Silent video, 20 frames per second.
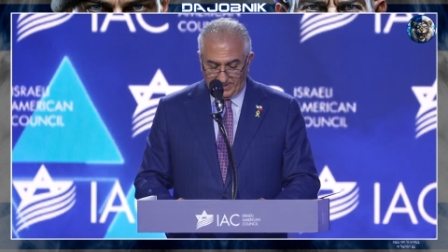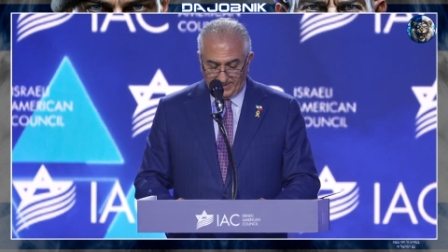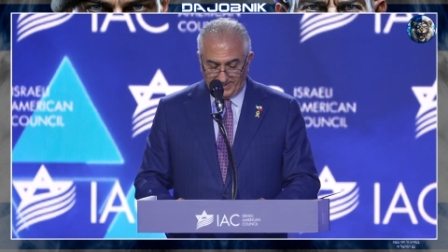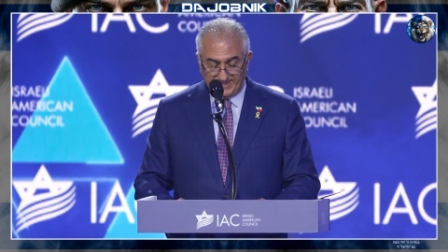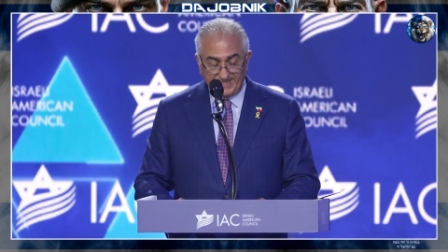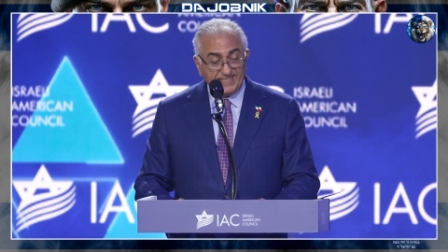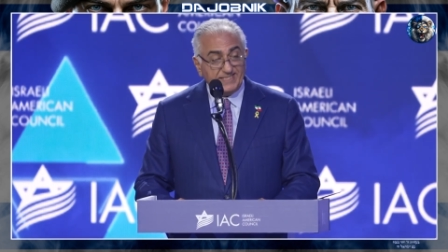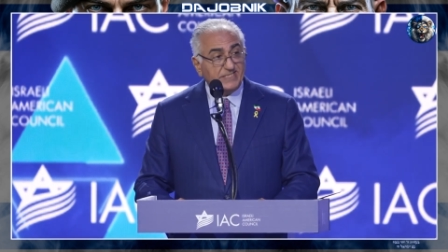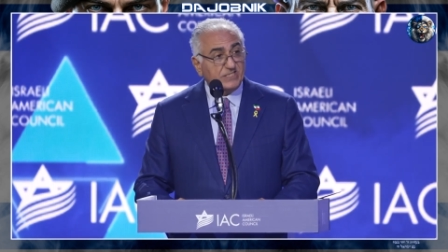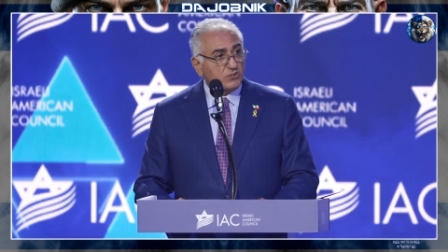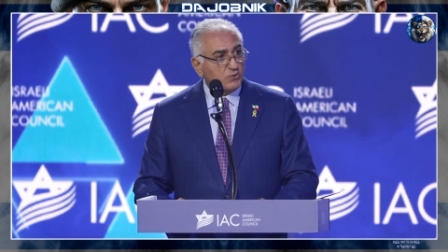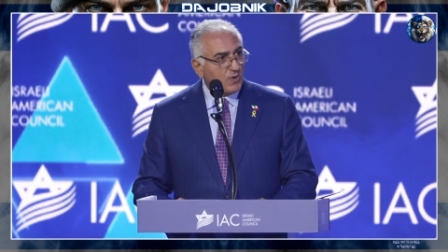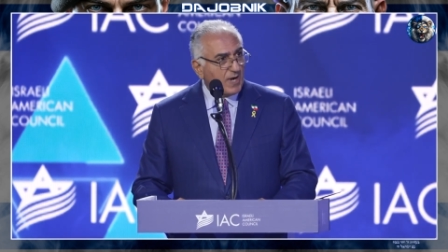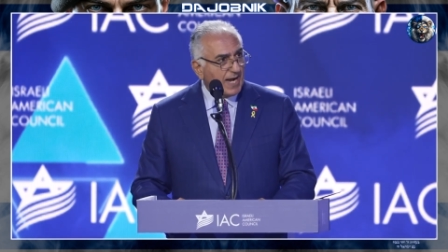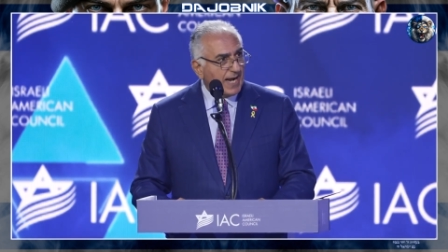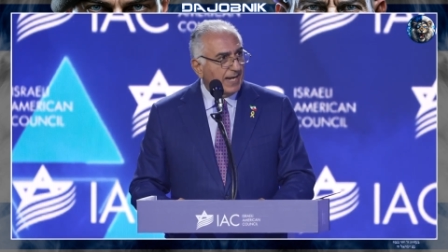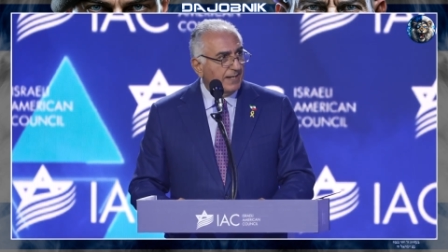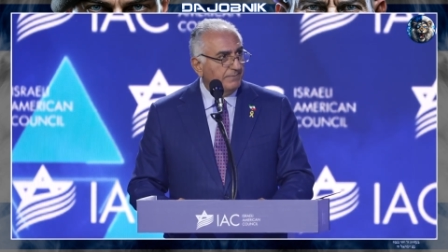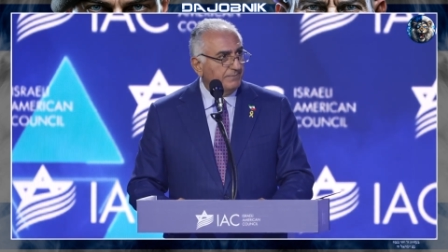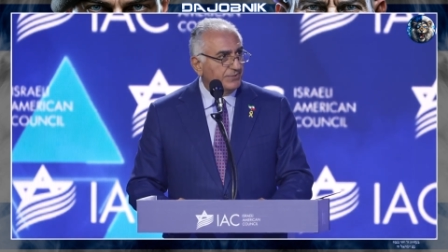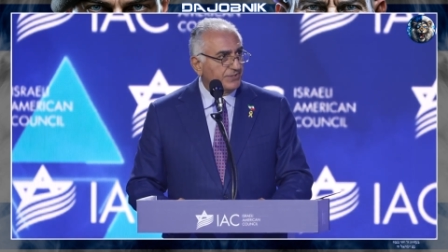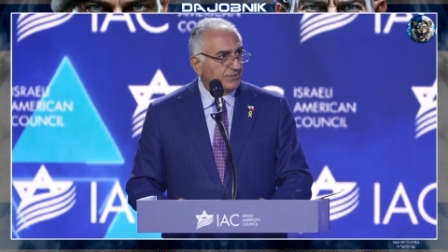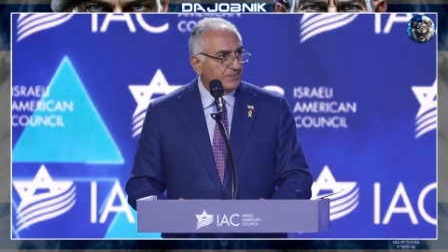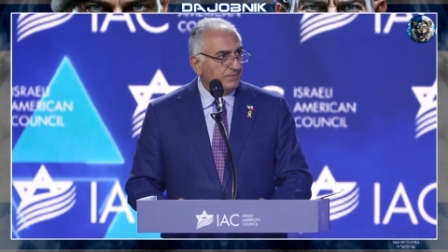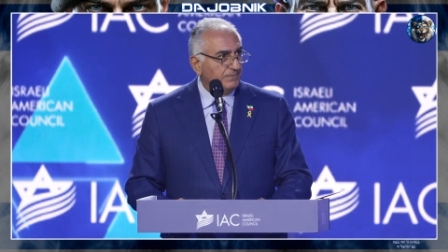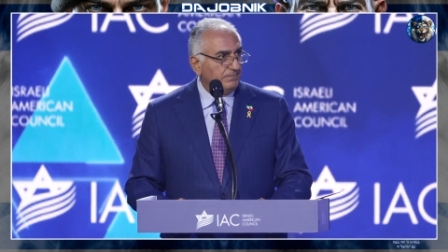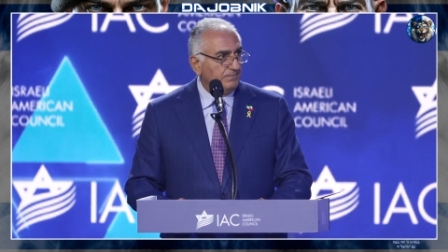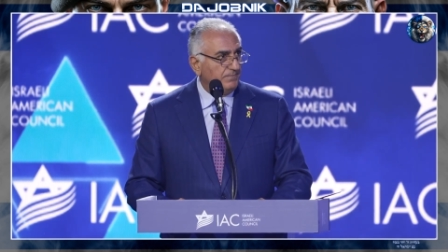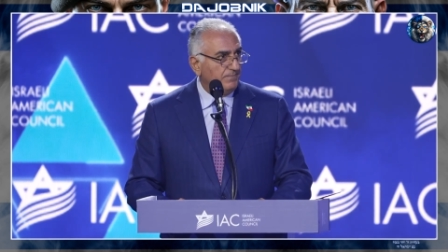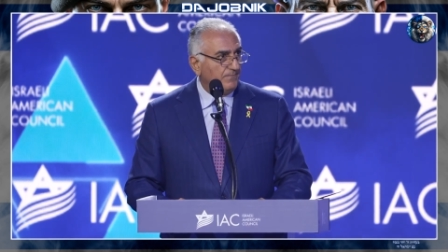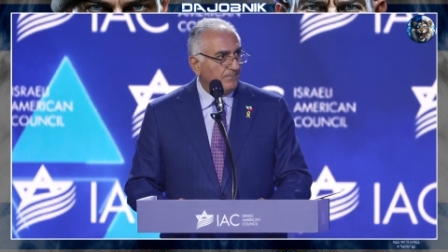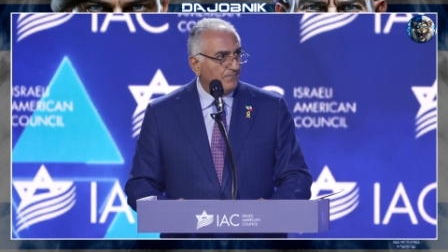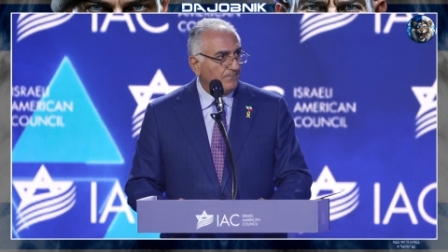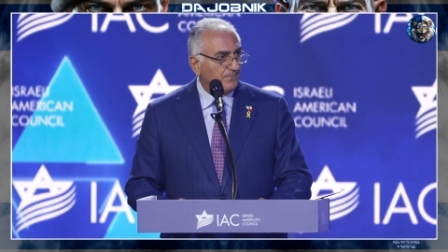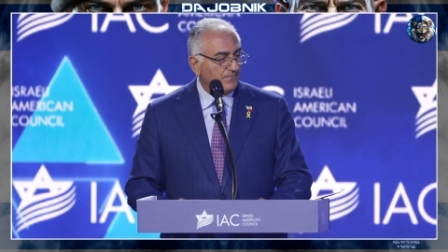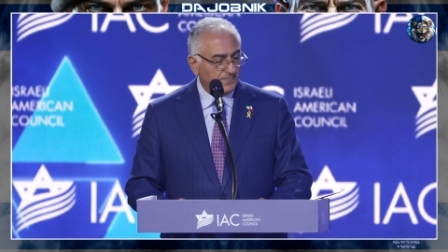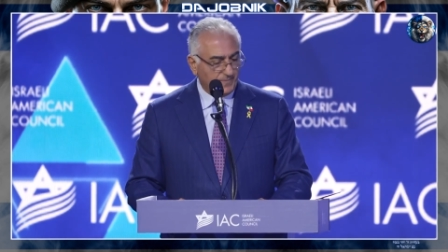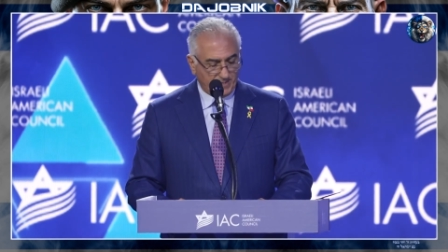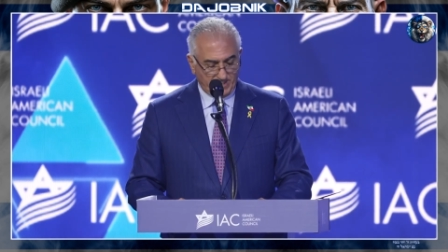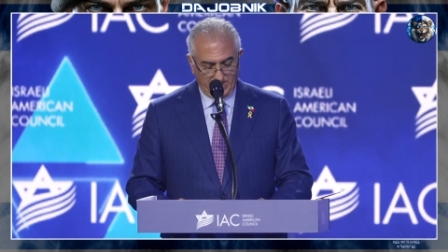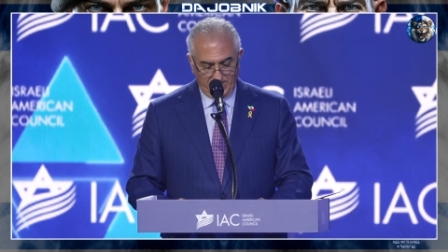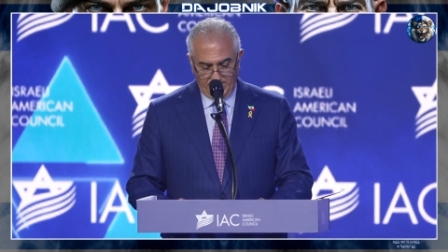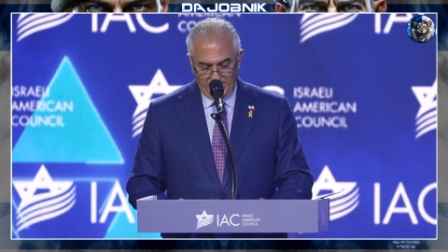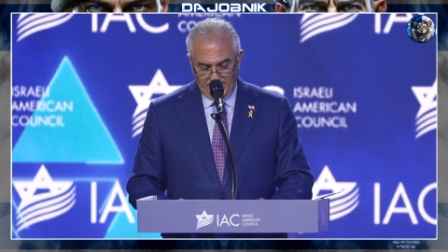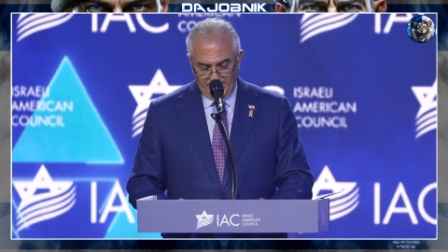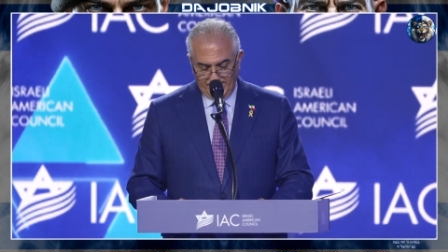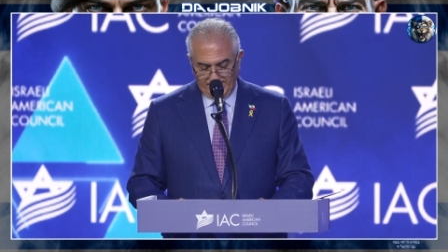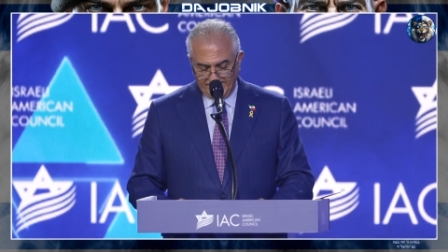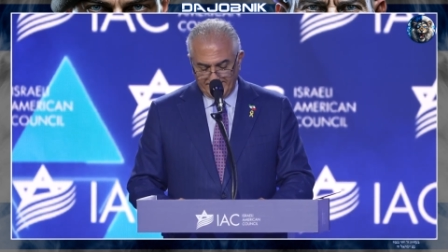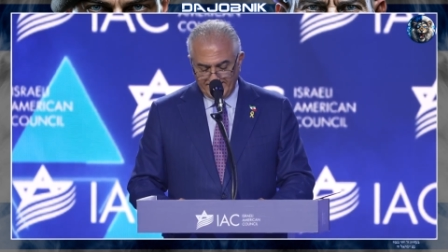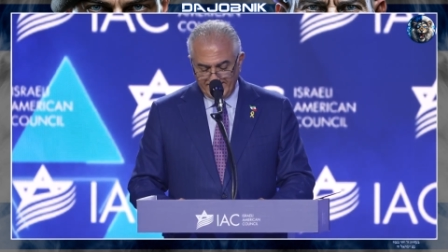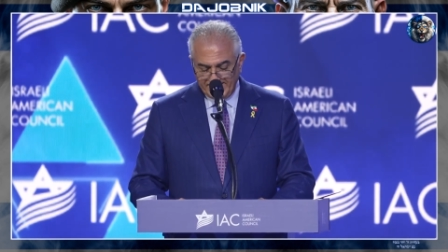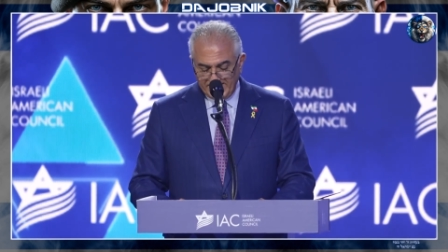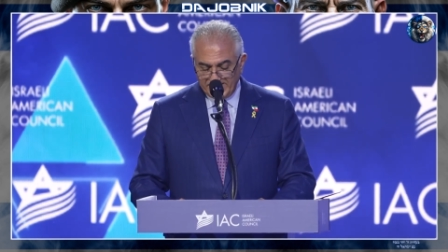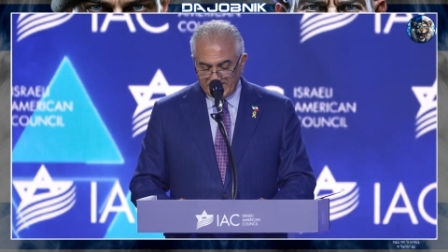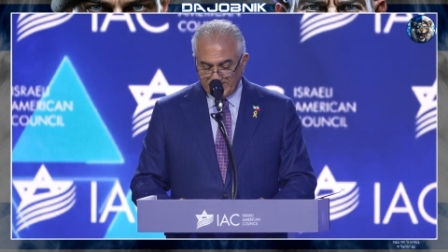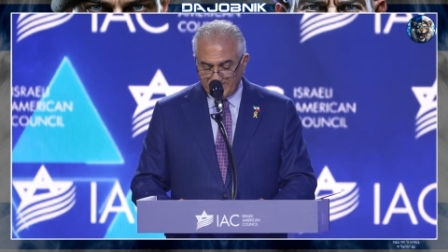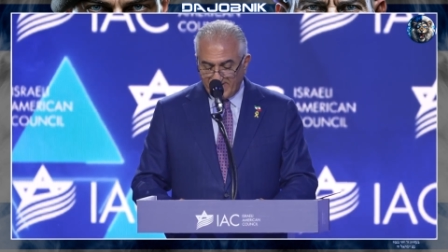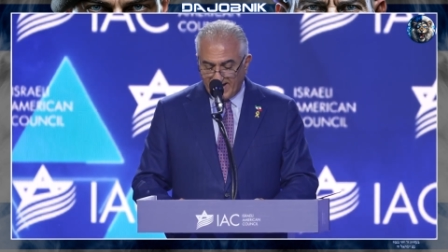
These crimes, these